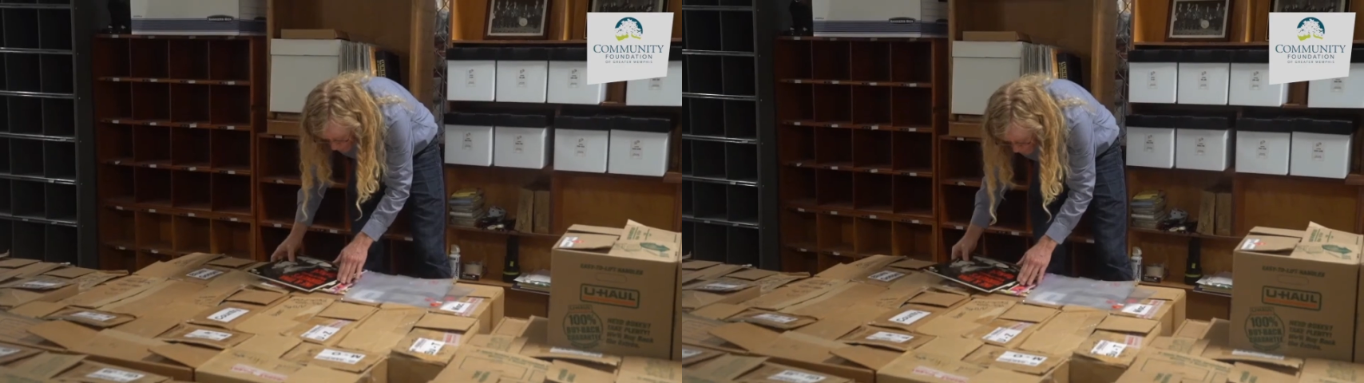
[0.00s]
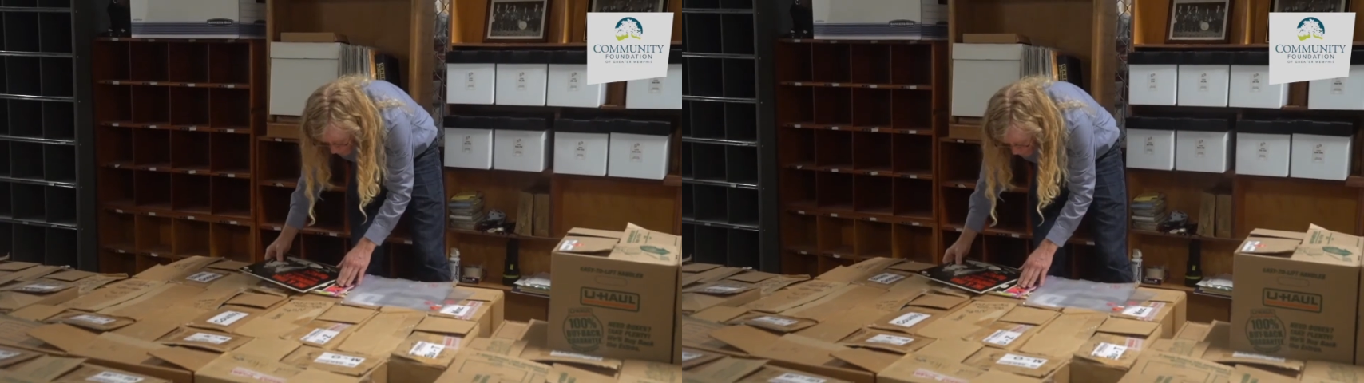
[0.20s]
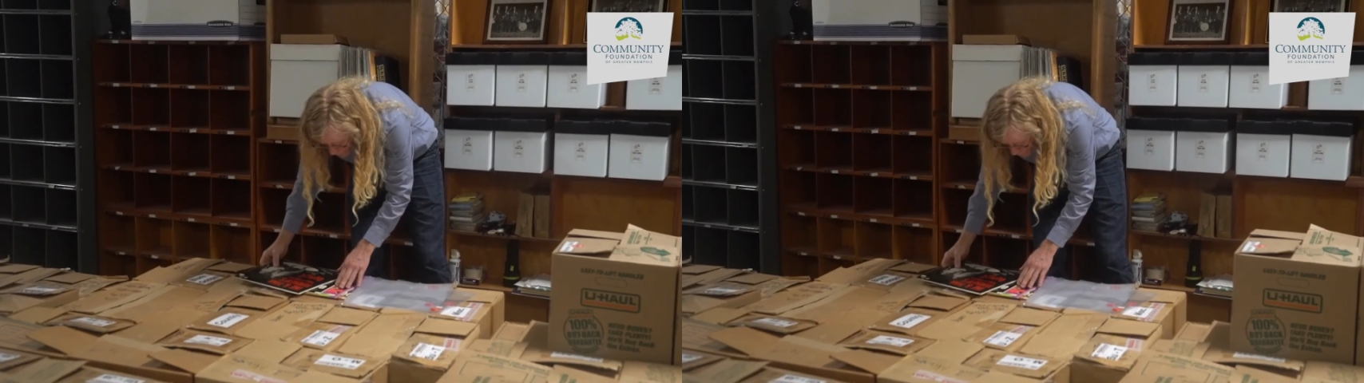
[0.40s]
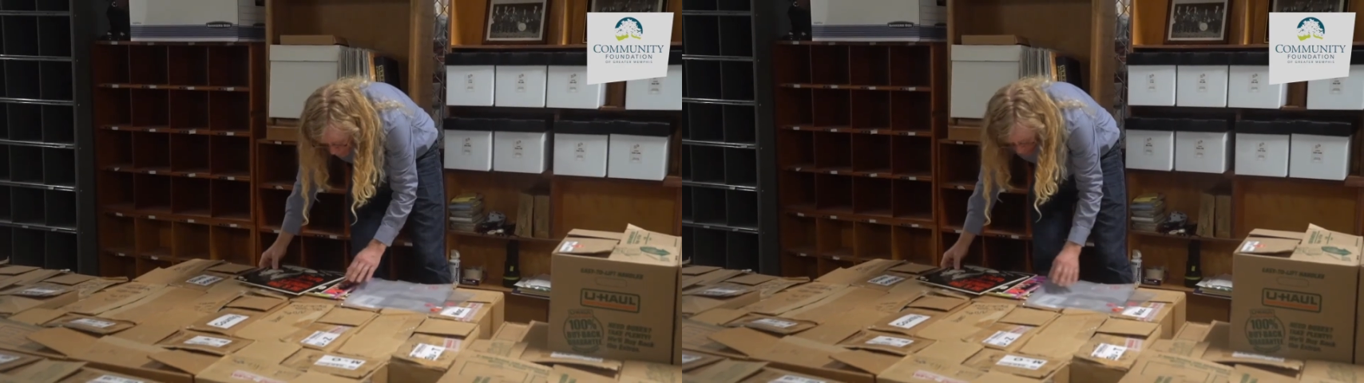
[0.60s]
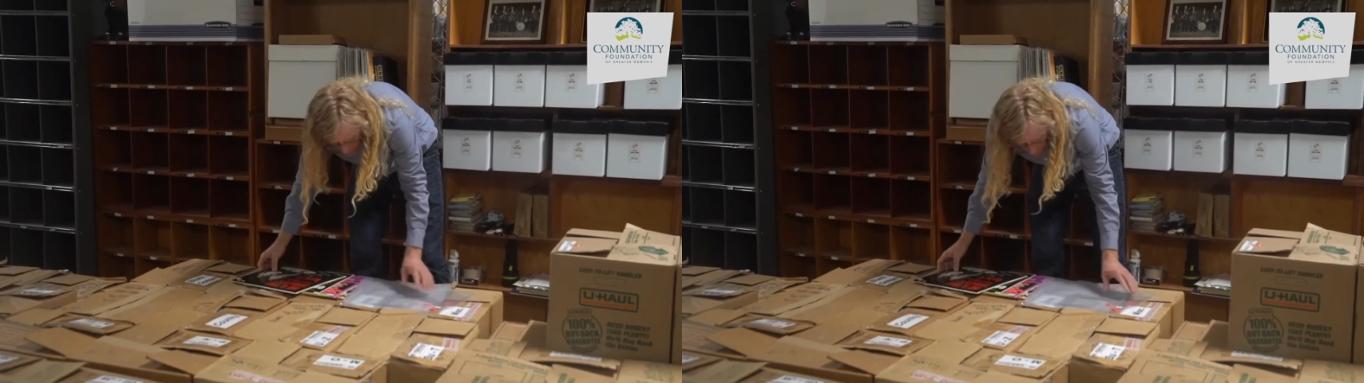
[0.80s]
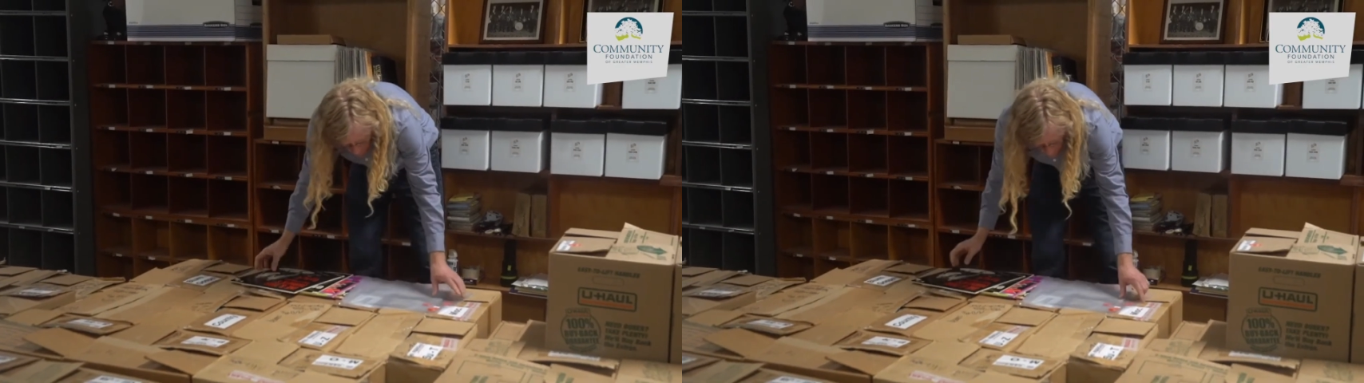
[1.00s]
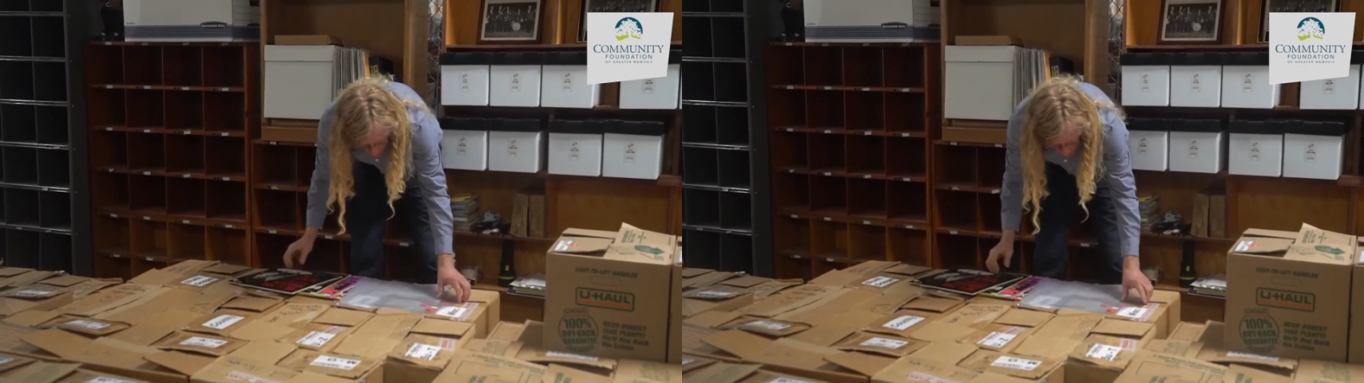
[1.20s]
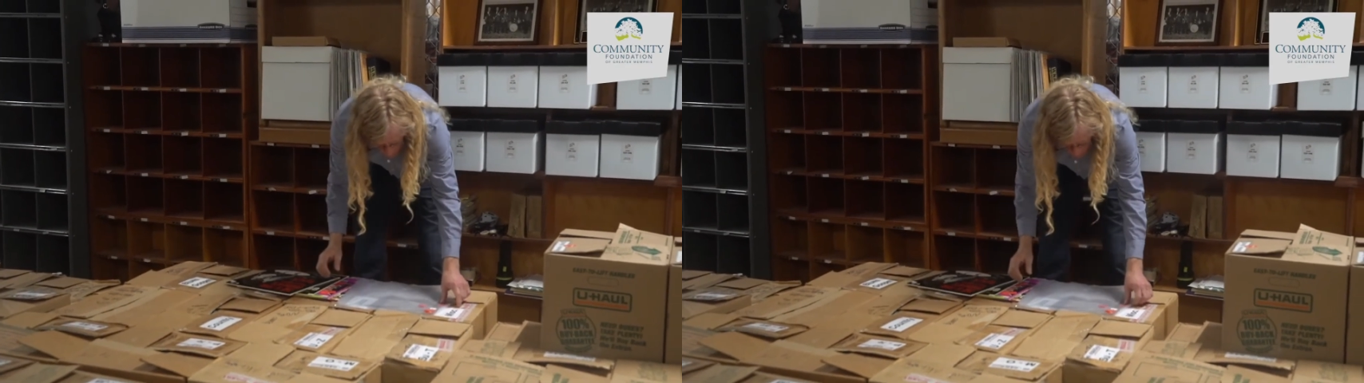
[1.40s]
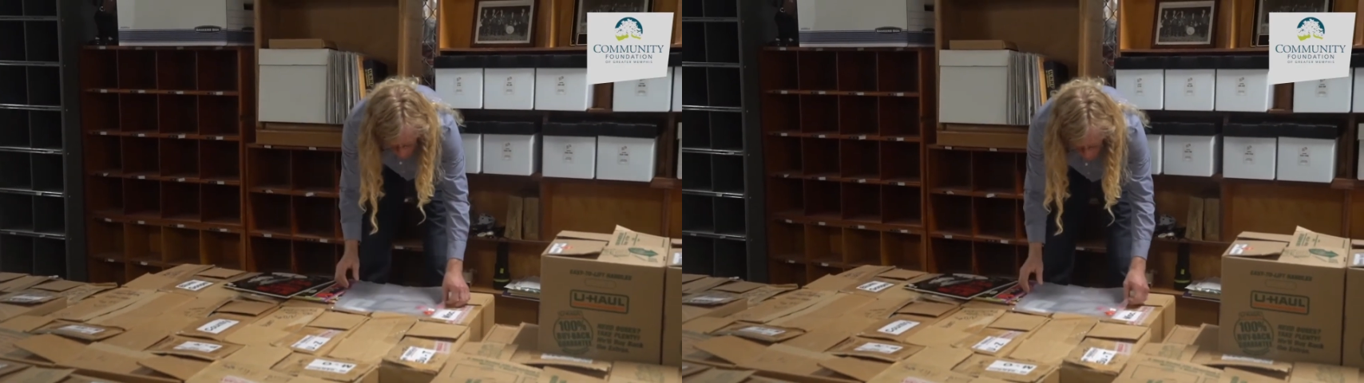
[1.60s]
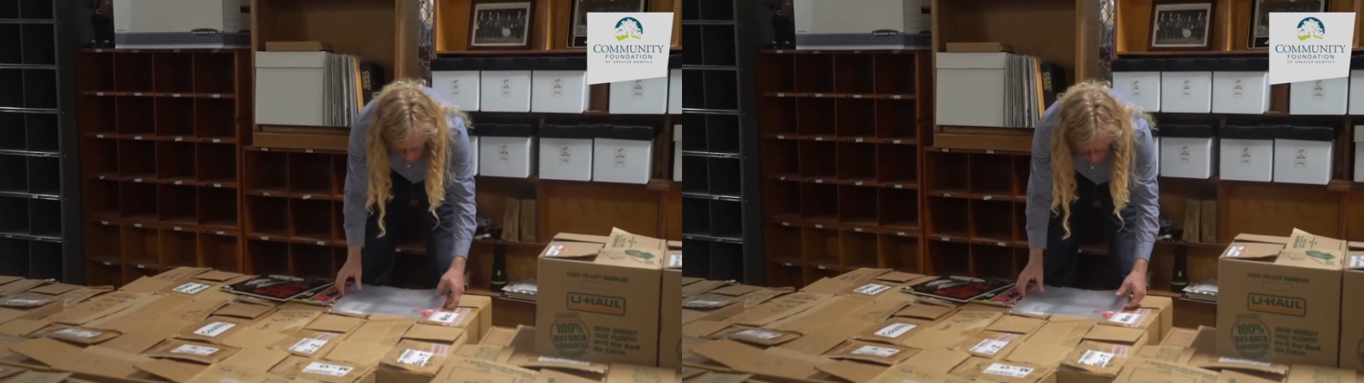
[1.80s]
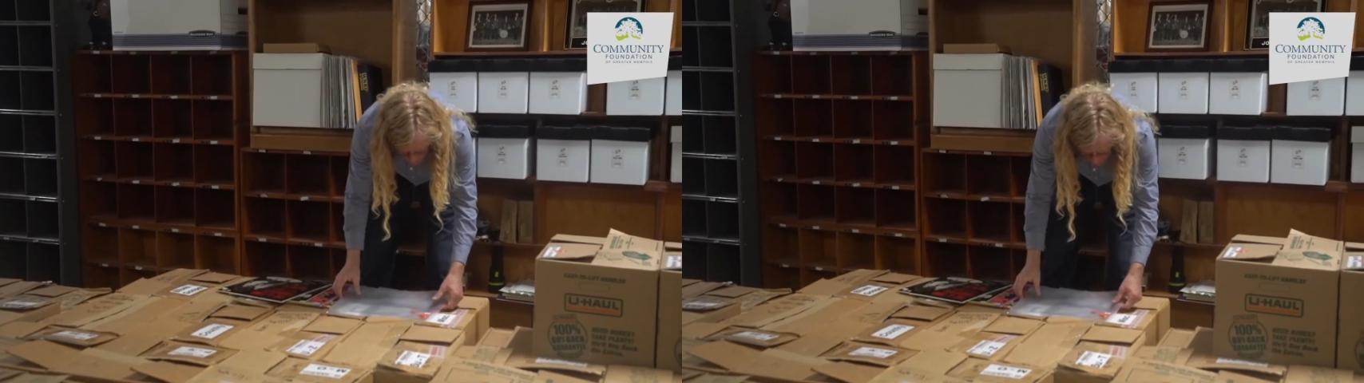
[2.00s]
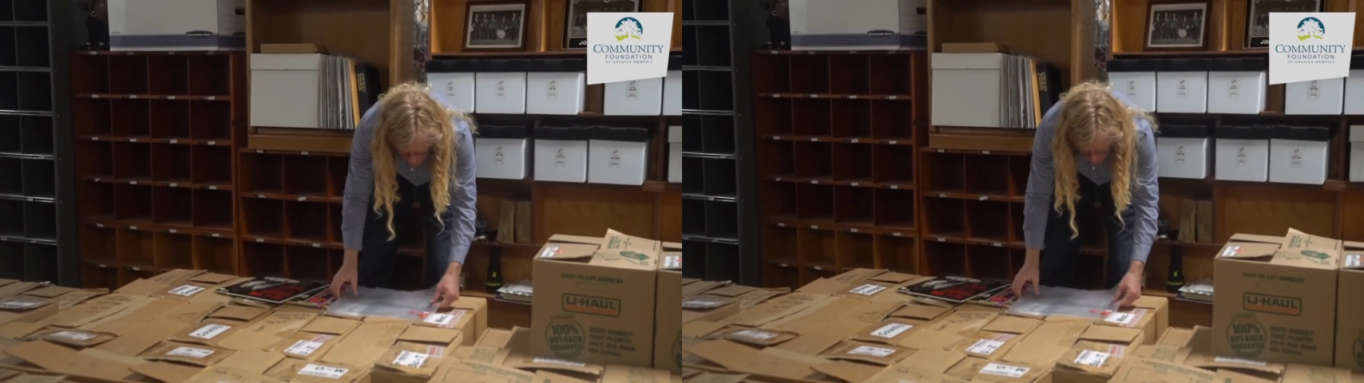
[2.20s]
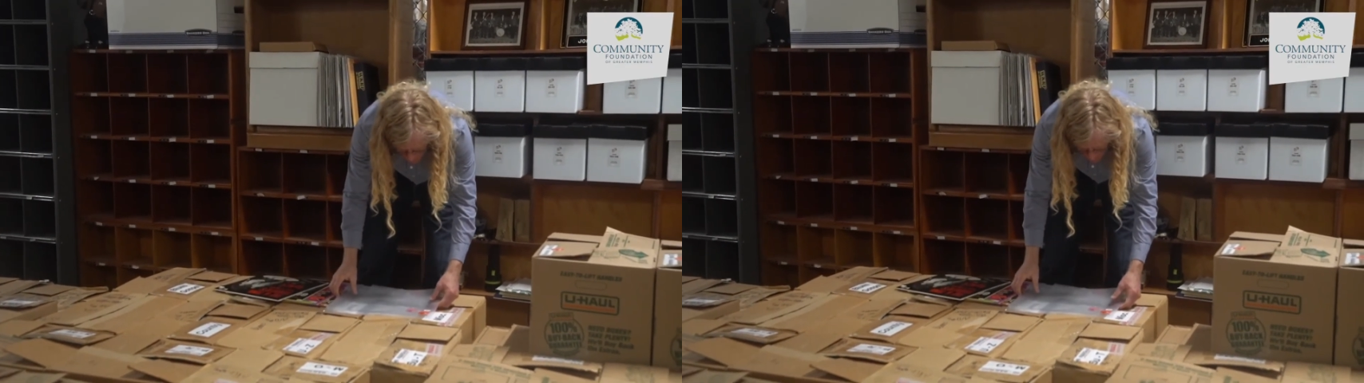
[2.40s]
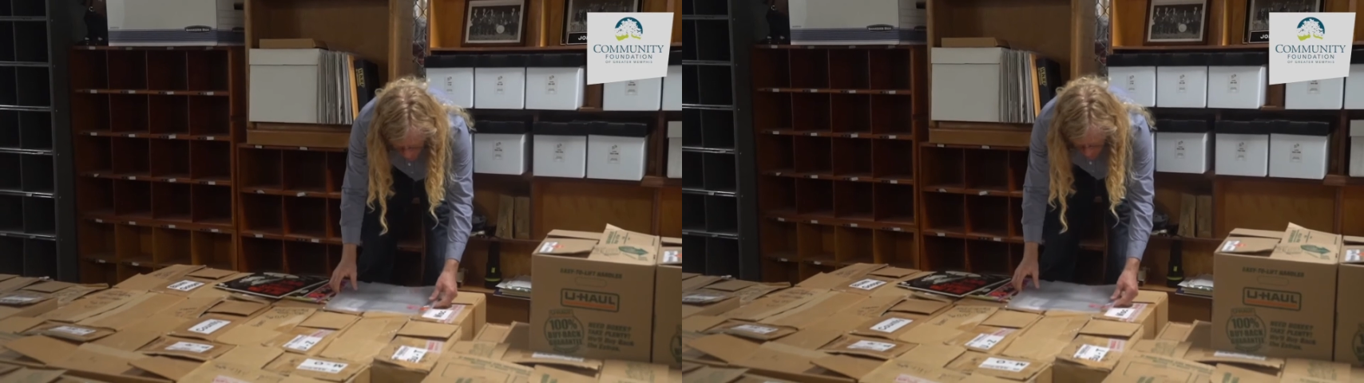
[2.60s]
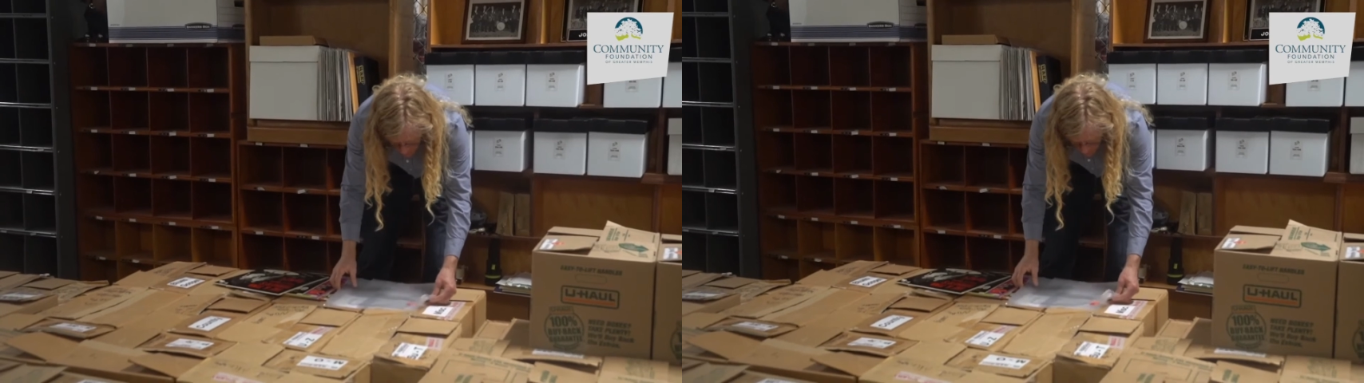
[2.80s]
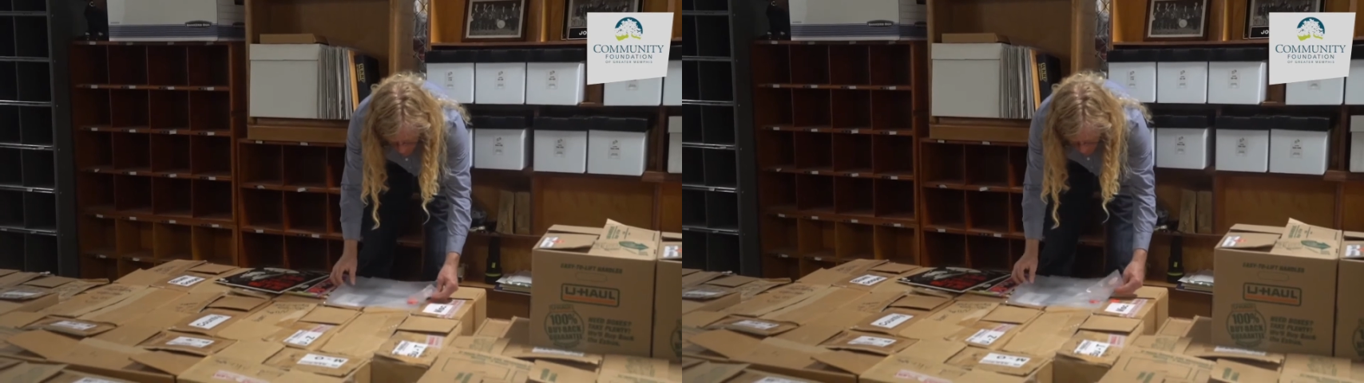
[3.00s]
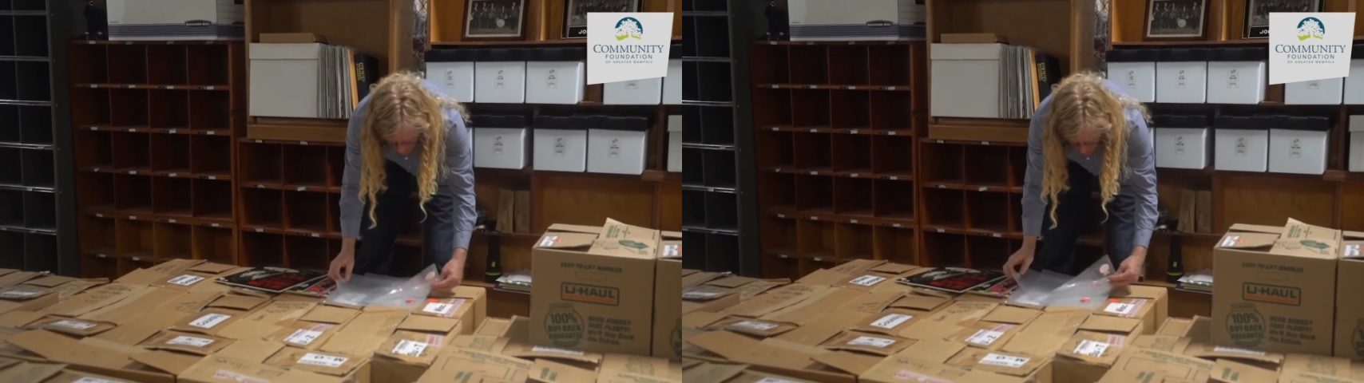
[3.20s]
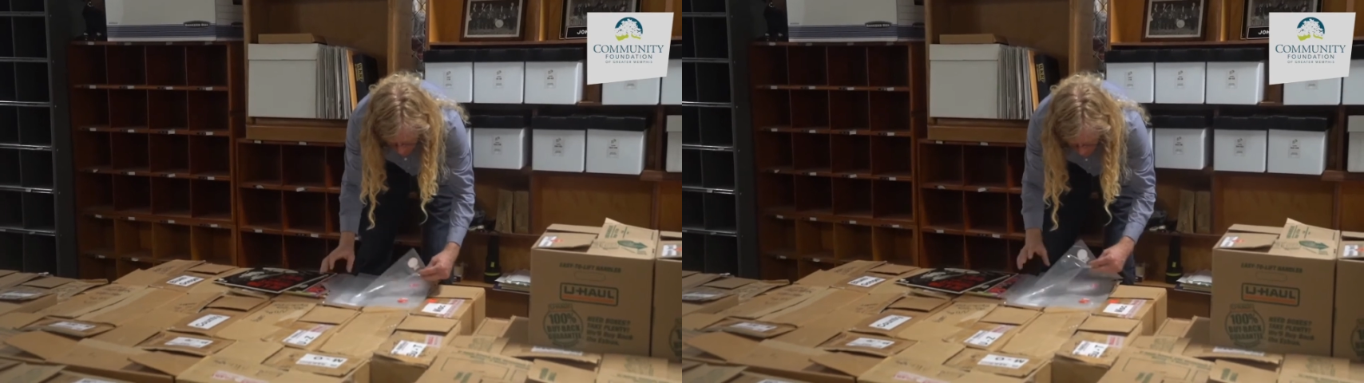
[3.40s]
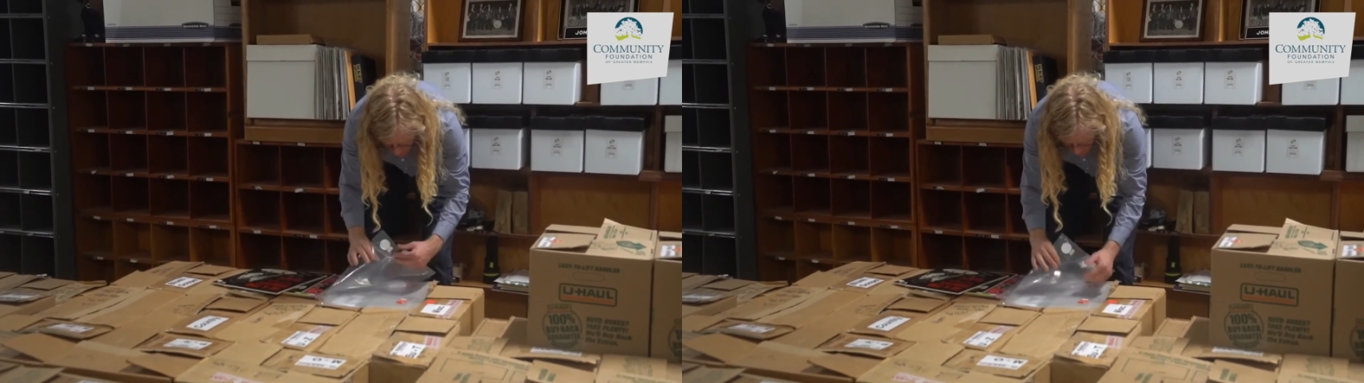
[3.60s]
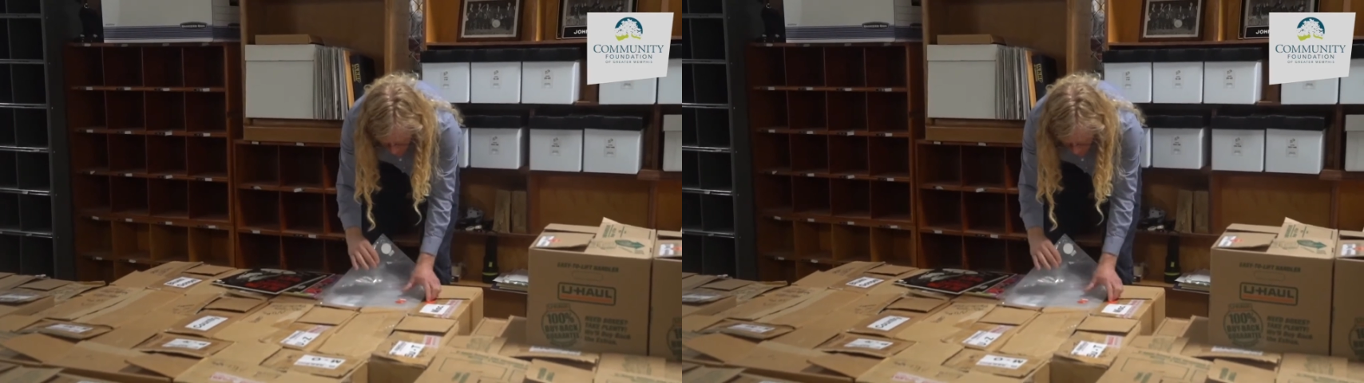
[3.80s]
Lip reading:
No face is visible, so there are no lips to read.